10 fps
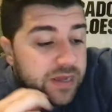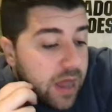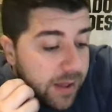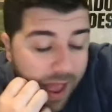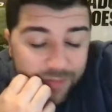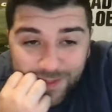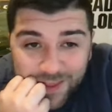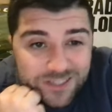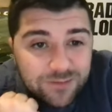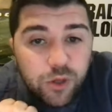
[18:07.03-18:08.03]
I think
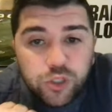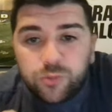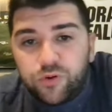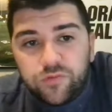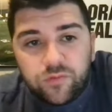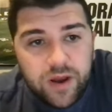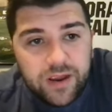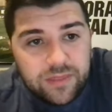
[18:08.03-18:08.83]
he has the most to prove, right?